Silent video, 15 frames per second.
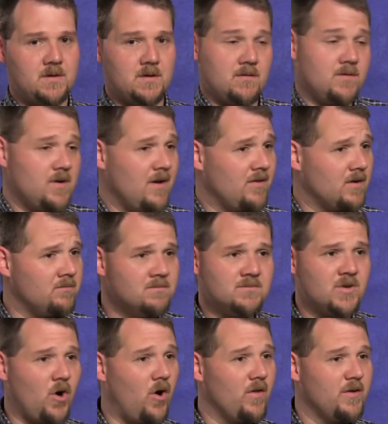If you have a
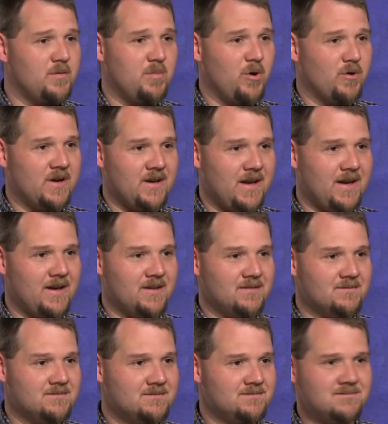car that's broken
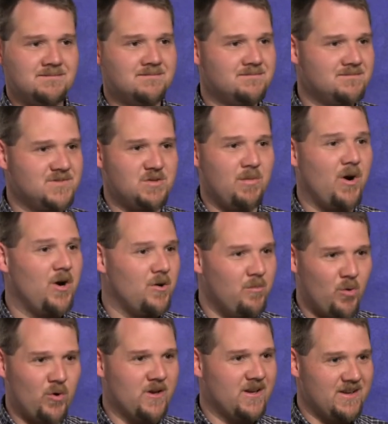down, tomorrow
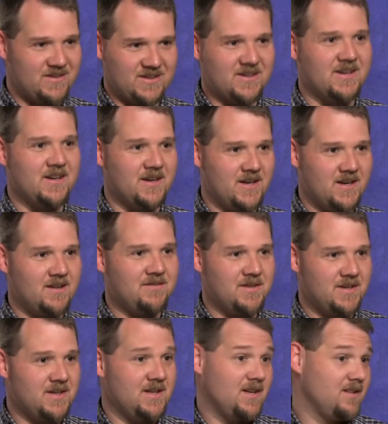morning isn't good enough.
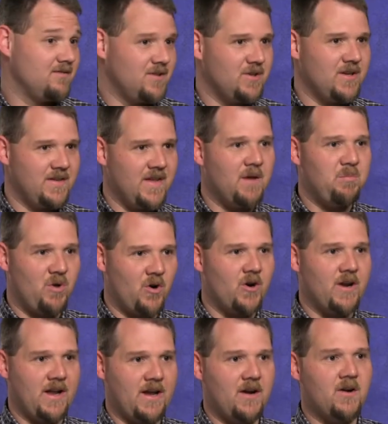You need that part
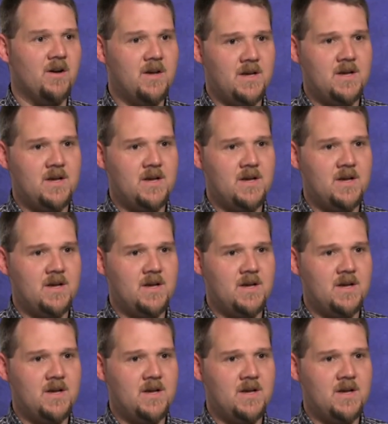now.